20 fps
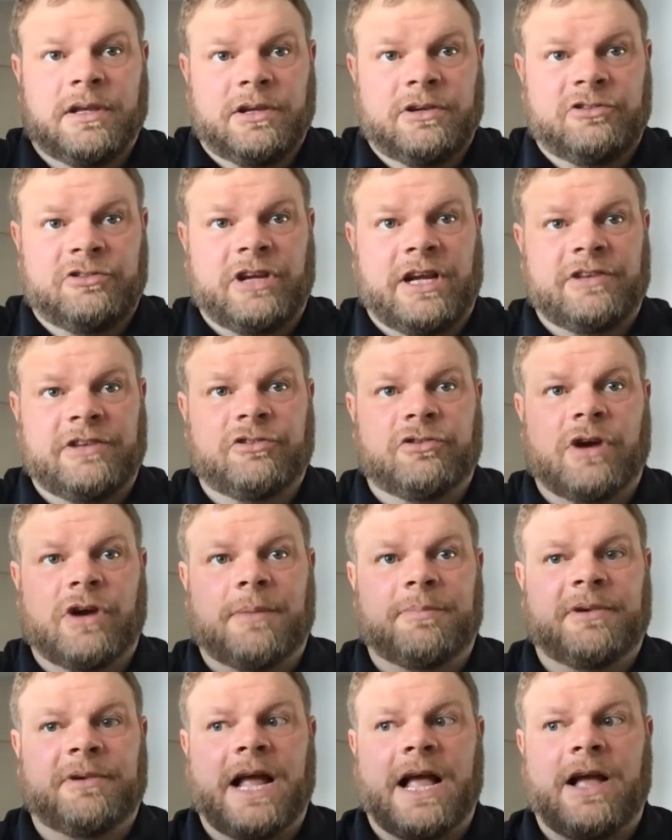shades
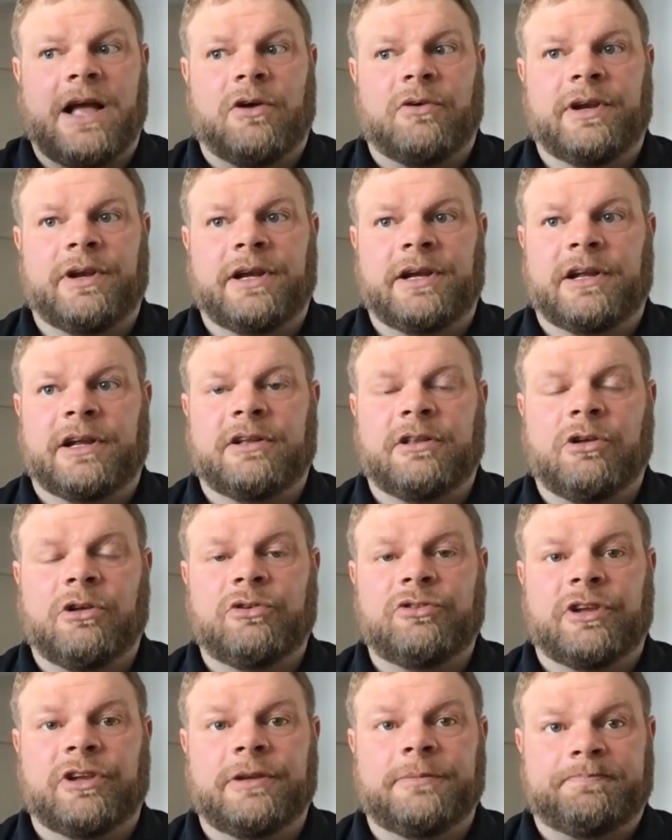drop down and
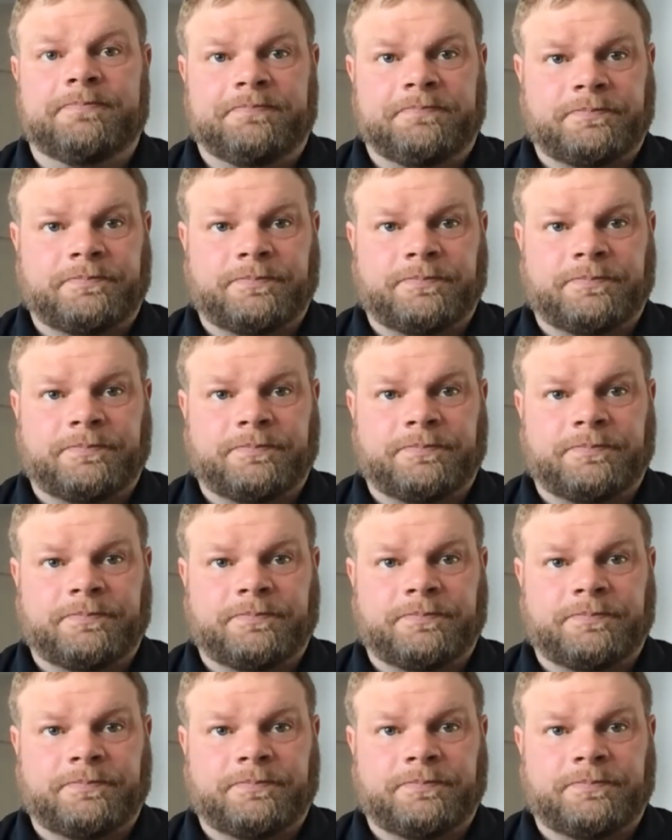enclose it.